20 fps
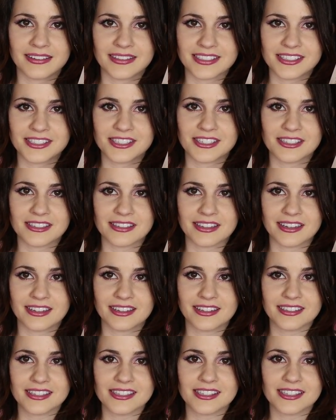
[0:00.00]
and it's just
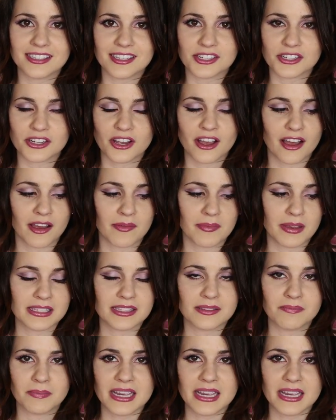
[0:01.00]
like, it's such a hot mess.